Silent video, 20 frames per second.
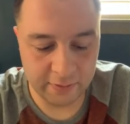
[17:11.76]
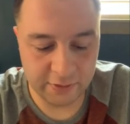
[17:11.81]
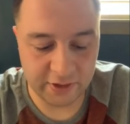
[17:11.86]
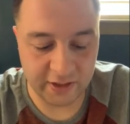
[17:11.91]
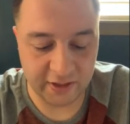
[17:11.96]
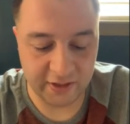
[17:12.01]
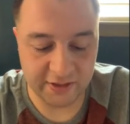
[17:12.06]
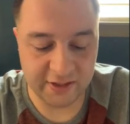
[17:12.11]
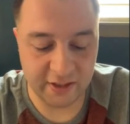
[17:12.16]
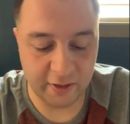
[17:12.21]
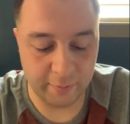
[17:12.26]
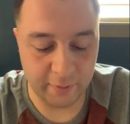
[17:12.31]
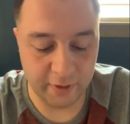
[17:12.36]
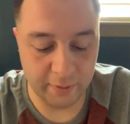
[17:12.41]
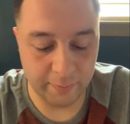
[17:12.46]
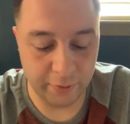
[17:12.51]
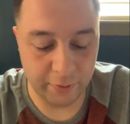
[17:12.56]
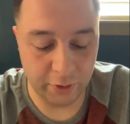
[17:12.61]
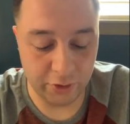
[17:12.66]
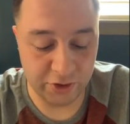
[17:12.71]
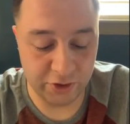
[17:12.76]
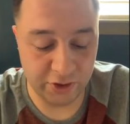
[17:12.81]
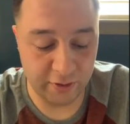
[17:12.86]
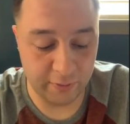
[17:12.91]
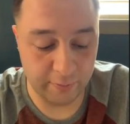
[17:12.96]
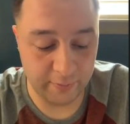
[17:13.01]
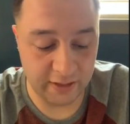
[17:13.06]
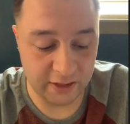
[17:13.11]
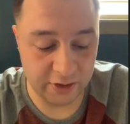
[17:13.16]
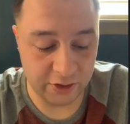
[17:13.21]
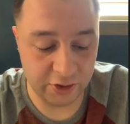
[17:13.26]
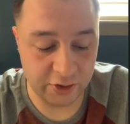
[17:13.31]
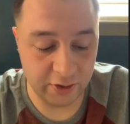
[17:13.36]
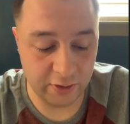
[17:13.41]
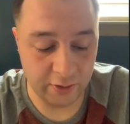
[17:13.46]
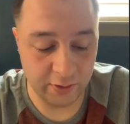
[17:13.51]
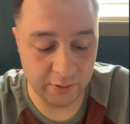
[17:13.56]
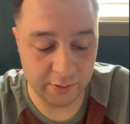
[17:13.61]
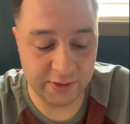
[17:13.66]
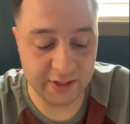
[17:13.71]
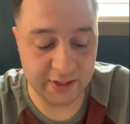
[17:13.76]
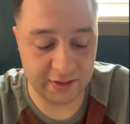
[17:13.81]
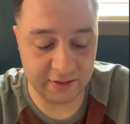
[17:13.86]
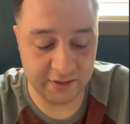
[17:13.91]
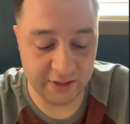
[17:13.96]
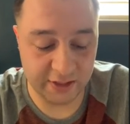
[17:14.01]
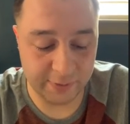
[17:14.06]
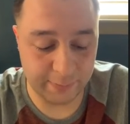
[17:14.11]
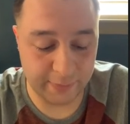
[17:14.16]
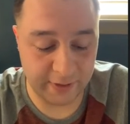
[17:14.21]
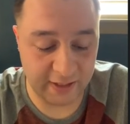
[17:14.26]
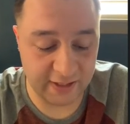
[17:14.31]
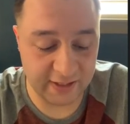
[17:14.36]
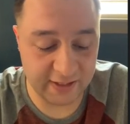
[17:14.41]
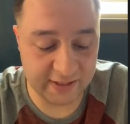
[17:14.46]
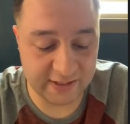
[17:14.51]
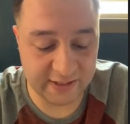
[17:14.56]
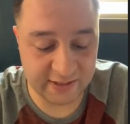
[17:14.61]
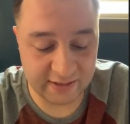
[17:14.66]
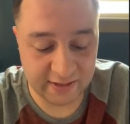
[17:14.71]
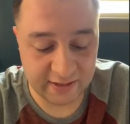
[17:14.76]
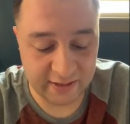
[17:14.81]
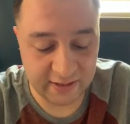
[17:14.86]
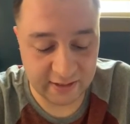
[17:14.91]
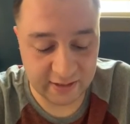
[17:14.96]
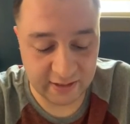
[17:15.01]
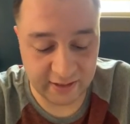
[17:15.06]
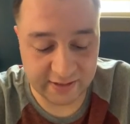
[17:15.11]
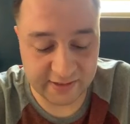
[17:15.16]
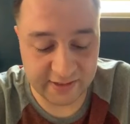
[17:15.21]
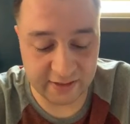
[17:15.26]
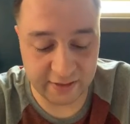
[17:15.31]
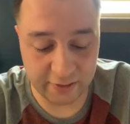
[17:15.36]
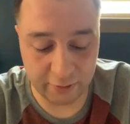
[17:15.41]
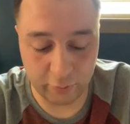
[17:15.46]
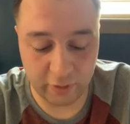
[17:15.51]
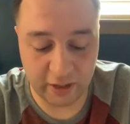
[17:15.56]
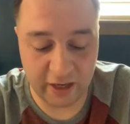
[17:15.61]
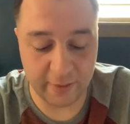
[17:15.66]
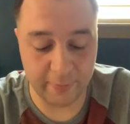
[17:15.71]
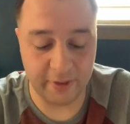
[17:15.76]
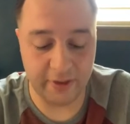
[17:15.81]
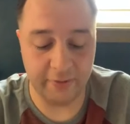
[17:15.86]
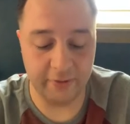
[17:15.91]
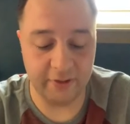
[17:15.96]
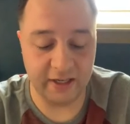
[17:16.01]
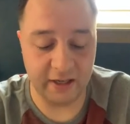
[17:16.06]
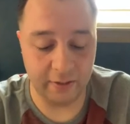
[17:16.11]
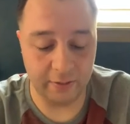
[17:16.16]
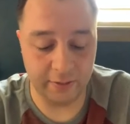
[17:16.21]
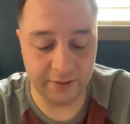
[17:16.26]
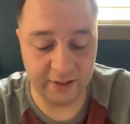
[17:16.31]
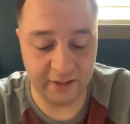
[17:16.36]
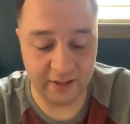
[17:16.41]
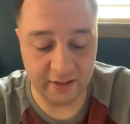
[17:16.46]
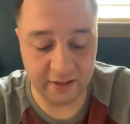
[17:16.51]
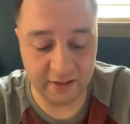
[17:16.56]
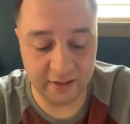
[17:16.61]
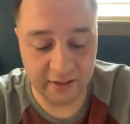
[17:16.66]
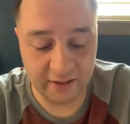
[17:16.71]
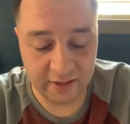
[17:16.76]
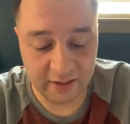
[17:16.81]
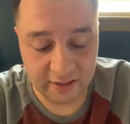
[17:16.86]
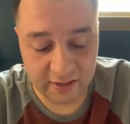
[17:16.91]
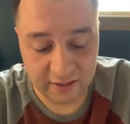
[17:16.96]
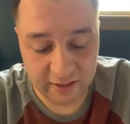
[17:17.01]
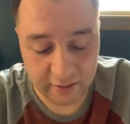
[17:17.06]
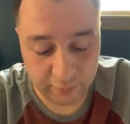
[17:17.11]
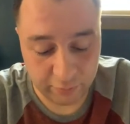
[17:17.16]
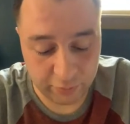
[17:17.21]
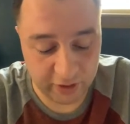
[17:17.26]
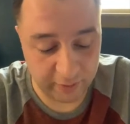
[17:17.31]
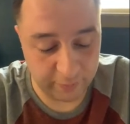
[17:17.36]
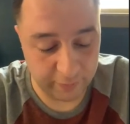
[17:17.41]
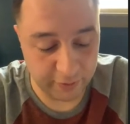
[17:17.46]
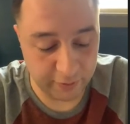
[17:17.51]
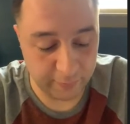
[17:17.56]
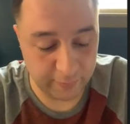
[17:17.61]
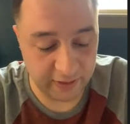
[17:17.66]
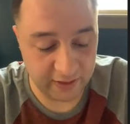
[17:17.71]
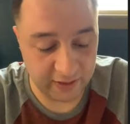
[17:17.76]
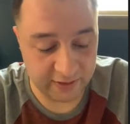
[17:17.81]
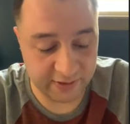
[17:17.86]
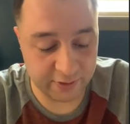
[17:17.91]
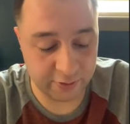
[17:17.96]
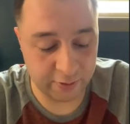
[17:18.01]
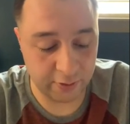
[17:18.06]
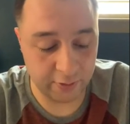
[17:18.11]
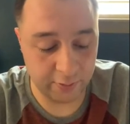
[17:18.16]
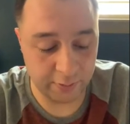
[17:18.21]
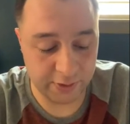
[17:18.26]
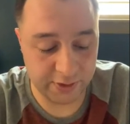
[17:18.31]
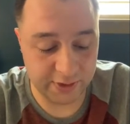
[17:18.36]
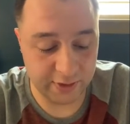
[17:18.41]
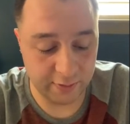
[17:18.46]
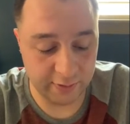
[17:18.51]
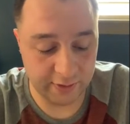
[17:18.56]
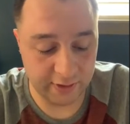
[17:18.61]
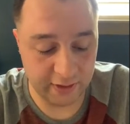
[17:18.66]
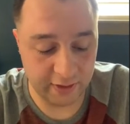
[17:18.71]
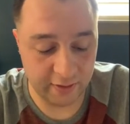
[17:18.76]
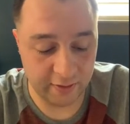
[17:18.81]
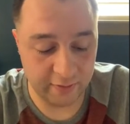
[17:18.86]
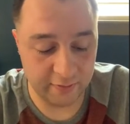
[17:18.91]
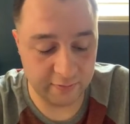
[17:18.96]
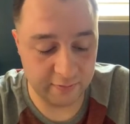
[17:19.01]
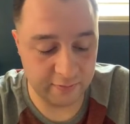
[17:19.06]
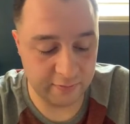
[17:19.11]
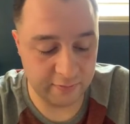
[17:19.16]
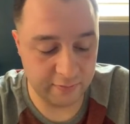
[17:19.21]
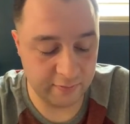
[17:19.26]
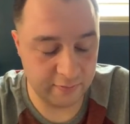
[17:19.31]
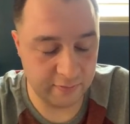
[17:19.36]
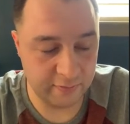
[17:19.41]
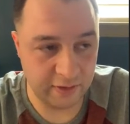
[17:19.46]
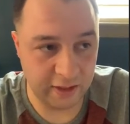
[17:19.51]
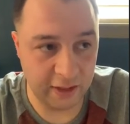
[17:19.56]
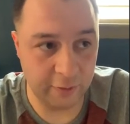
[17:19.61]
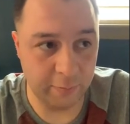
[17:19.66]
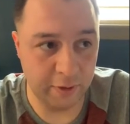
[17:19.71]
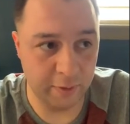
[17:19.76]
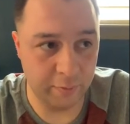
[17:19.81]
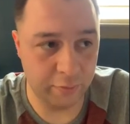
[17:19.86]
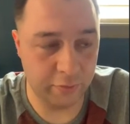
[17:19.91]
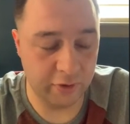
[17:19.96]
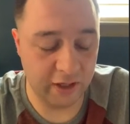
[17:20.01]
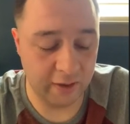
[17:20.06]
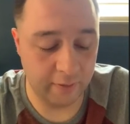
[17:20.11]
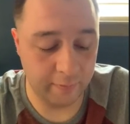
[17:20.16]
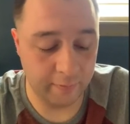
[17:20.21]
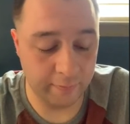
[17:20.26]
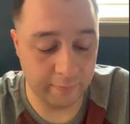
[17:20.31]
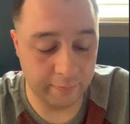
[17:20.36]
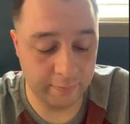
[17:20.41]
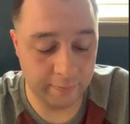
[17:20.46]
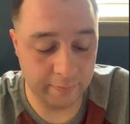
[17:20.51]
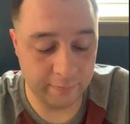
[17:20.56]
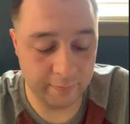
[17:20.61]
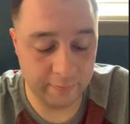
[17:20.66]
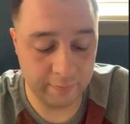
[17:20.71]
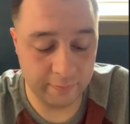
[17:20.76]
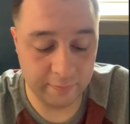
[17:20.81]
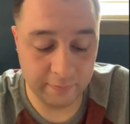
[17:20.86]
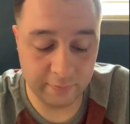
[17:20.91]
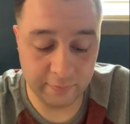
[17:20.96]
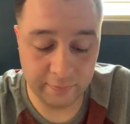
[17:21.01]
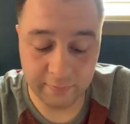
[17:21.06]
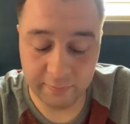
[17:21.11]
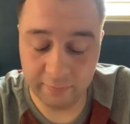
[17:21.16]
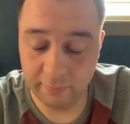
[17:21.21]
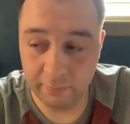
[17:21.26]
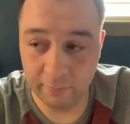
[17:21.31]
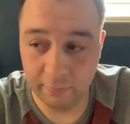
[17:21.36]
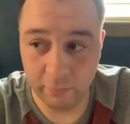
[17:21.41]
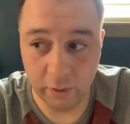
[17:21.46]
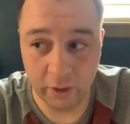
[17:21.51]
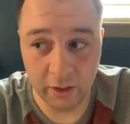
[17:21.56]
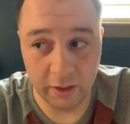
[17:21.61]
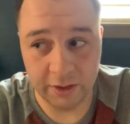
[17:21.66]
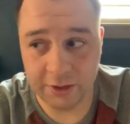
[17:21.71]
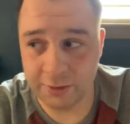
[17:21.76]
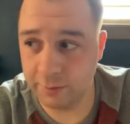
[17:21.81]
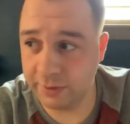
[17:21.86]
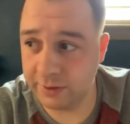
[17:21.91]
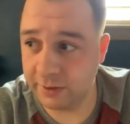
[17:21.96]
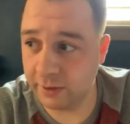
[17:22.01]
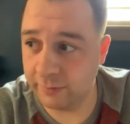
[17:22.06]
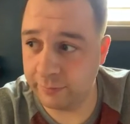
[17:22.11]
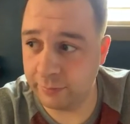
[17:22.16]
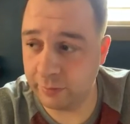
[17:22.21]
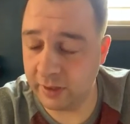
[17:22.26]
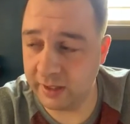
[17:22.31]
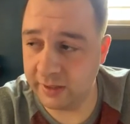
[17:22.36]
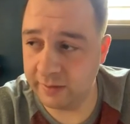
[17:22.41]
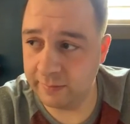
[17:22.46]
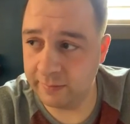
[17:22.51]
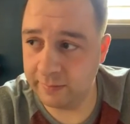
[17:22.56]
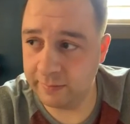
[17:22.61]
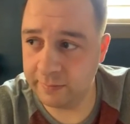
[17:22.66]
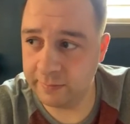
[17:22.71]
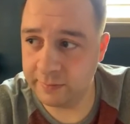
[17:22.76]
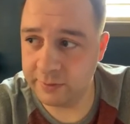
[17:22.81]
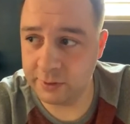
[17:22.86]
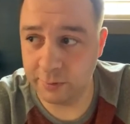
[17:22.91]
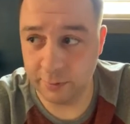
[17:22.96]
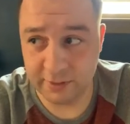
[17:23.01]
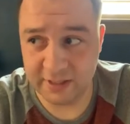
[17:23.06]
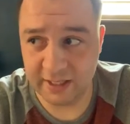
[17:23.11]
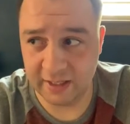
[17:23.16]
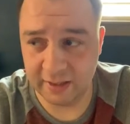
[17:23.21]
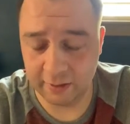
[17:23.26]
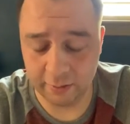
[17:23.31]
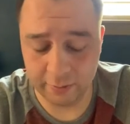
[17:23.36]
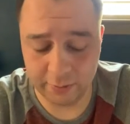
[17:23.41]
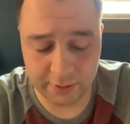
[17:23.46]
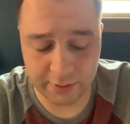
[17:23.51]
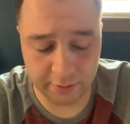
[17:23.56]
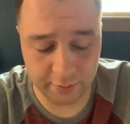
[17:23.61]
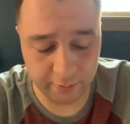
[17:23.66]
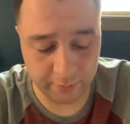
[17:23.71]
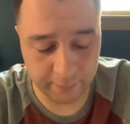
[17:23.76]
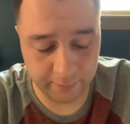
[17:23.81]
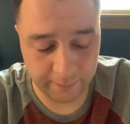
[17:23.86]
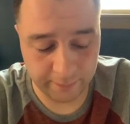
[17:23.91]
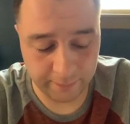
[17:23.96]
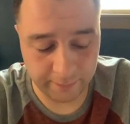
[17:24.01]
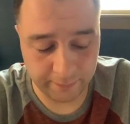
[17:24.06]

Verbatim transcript: Johnny could tell by the bulge of the man's shirt. It was tucked in his pants, and he tended to grab it every now and then, probably to make sure it was still there. He could be a problem. "Well, he's with our friend, so he's got to go too."